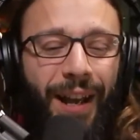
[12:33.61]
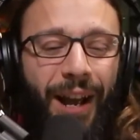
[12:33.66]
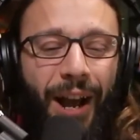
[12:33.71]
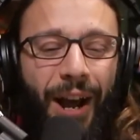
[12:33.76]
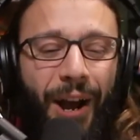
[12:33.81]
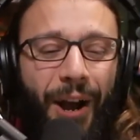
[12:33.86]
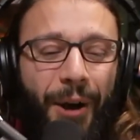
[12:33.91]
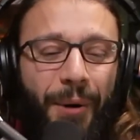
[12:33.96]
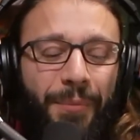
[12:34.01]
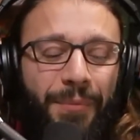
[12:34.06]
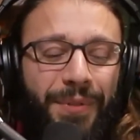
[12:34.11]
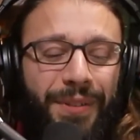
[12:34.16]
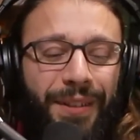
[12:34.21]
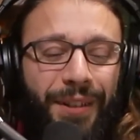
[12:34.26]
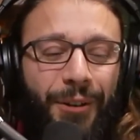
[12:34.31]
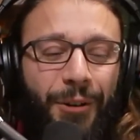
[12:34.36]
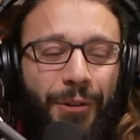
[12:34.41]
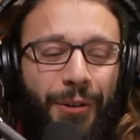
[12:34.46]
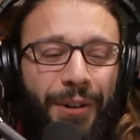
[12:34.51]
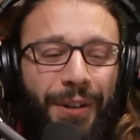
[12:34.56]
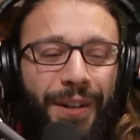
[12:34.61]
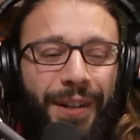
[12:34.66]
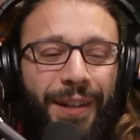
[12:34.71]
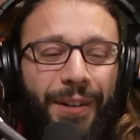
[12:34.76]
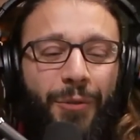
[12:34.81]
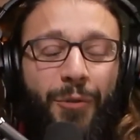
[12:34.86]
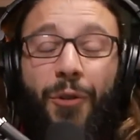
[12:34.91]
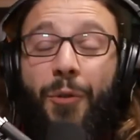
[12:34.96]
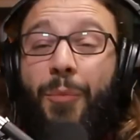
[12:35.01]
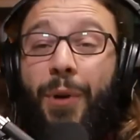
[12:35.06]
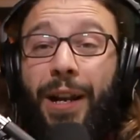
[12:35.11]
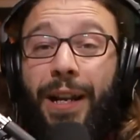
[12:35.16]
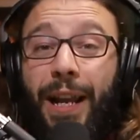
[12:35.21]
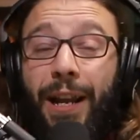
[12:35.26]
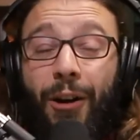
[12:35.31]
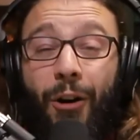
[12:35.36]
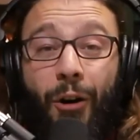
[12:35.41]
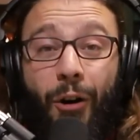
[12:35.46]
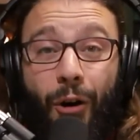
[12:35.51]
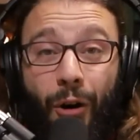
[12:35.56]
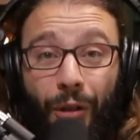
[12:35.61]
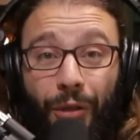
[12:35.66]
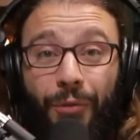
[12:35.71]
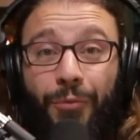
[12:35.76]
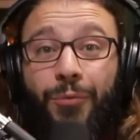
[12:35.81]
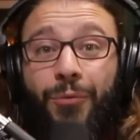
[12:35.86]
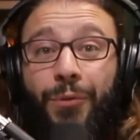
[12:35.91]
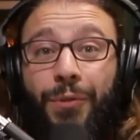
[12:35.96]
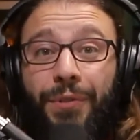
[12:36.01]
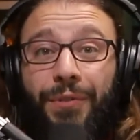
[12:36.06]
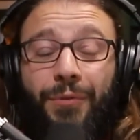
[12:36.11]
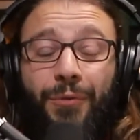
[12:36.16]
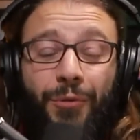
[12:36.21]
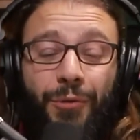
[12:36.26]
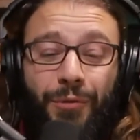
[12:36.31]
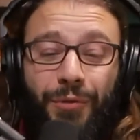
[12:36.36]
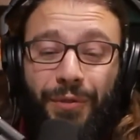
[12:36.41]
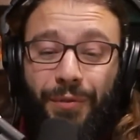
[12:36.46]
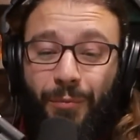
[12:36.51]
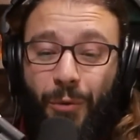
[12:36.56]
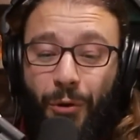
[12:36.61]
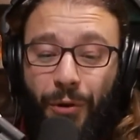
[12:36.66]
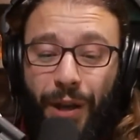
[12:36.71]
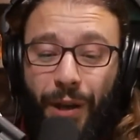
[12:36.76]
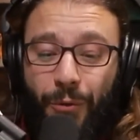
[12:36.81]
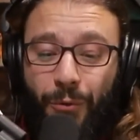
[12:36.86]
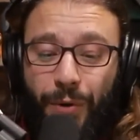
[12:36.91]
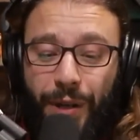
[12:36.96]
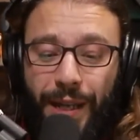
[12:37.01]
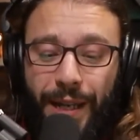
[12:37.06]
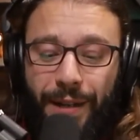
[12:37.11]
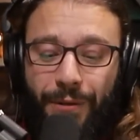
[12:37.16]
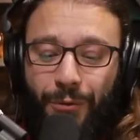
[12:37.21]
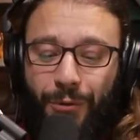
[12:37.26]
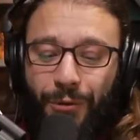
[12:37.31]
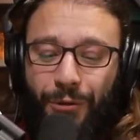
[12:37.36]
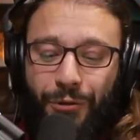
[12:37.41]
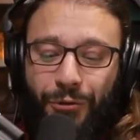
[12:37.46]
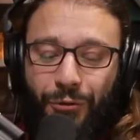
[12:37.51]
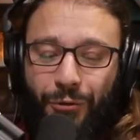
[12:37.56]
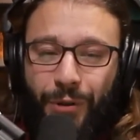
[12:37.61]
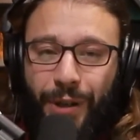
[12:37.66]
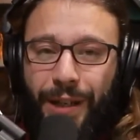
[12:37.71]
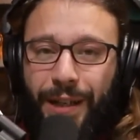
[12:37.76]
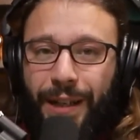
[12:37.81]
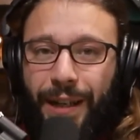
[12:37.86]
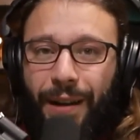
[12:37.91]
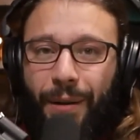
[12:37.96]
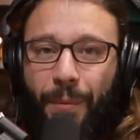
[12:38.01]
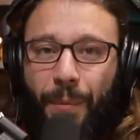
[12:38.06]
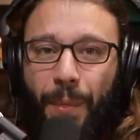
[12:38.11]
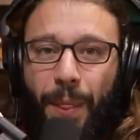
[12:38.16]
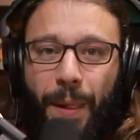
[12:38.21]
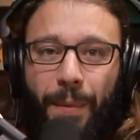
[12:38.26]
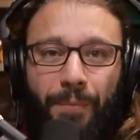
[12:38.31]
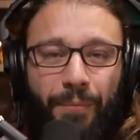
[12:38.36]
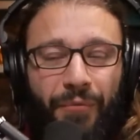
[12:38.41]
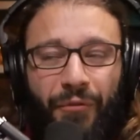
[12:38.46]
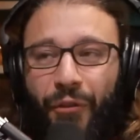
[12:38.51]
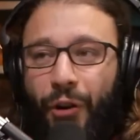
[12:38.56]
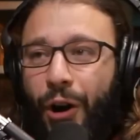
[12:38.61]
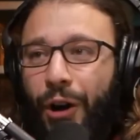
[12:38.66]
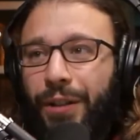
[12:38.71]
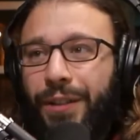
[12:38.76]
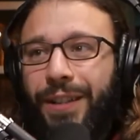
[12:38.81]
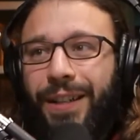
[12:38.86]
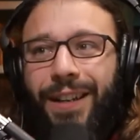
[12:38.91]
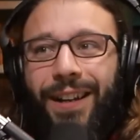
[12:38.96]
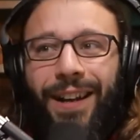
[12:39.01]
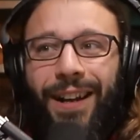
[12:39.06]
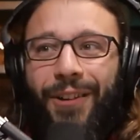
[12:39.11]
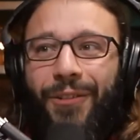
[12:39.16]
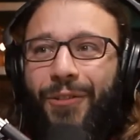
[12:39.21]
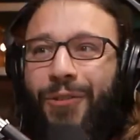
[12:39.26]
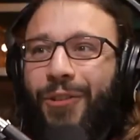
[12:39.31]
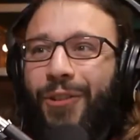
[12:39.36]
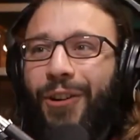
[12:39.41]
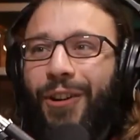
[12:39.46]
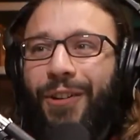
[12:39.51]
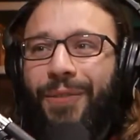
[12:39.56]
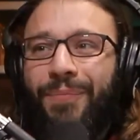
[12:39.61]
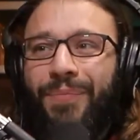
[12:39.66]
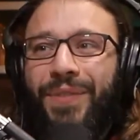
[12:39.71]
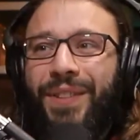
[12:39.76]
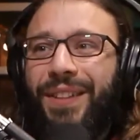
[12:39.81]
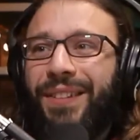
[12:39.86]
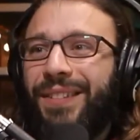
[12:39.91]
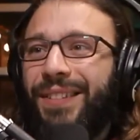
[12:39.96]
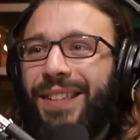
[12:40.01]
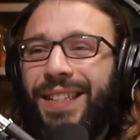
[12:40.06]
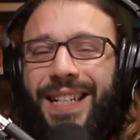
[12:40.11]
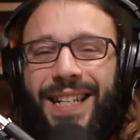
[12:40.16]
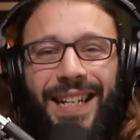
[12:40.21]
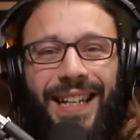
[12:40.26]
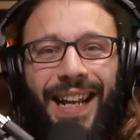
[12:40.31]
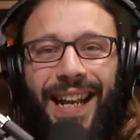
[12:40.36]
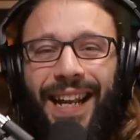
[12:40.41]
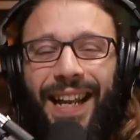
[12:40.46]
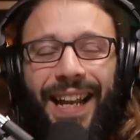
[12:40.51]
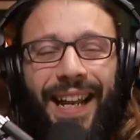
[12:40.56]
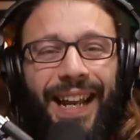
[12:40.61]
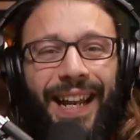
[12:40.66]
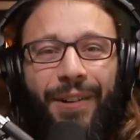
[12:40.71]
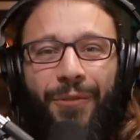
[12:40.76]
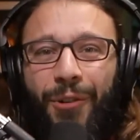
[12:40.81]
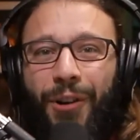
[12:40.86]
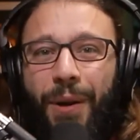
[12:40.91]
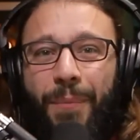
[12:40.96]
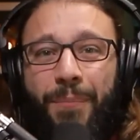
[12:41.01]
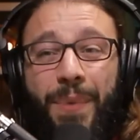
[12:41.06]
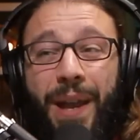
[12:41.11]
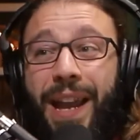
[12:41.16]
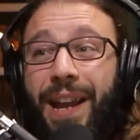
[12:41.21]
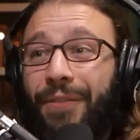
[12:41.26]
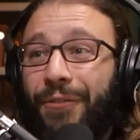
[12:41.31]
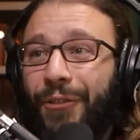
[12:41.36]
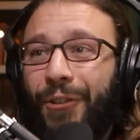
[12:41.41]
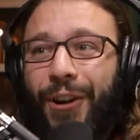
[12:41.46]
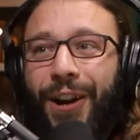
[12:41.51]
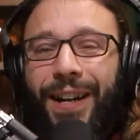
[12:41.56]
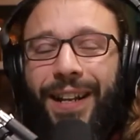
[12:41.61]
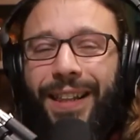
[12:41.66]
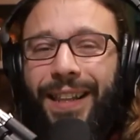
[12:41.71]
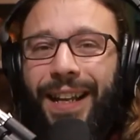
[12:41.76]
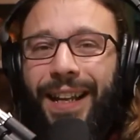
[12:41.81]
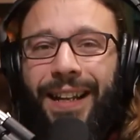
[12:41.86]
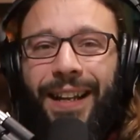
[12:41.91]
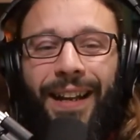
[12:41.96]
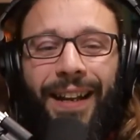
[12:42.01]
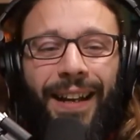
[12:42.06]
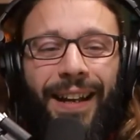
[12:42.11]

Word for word: Um, so we were breaking all the rules. We were smoking weed. We were drinking vodka. We're sneaking in. We're not paying for anything.